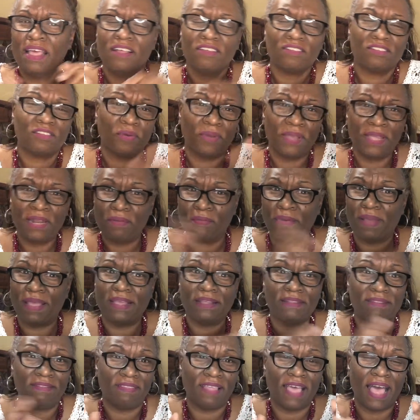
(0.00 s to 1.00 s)
So
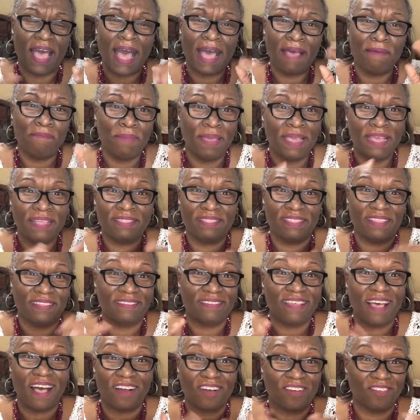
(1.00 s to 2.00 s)
anyway, I made the
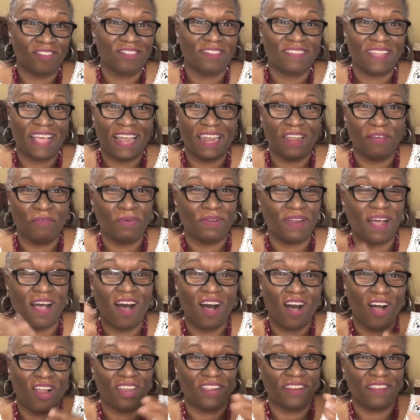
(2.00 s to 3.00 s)
taco salad with
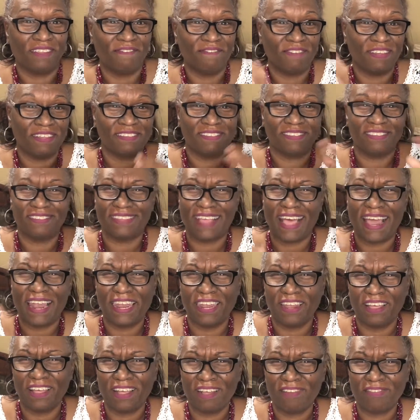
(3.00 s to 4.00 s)
all of the fixings. I
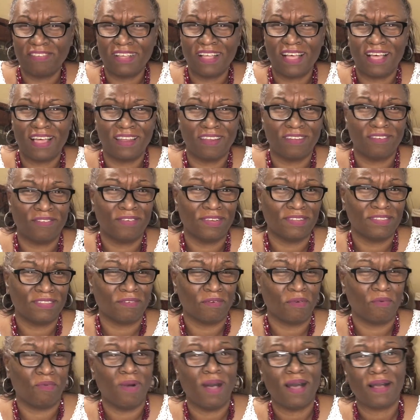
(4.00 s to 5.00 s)
love color with
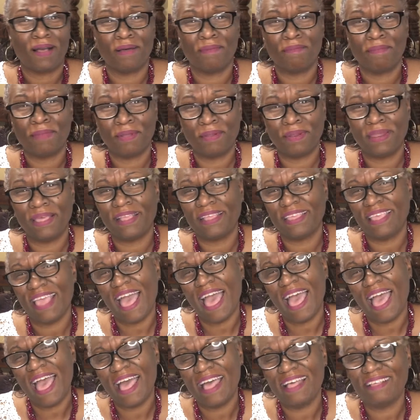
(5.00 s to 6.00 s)
some guacamole.
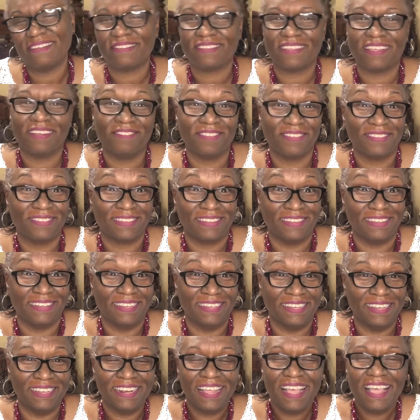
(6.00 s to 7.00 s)
Yes, it was
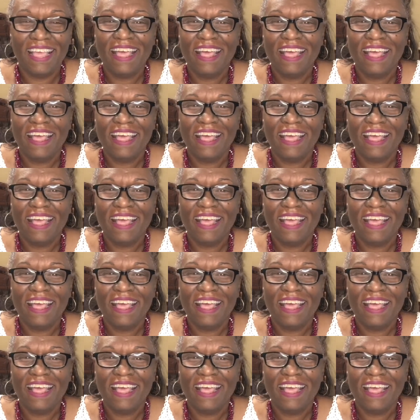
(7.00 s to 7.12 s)
good.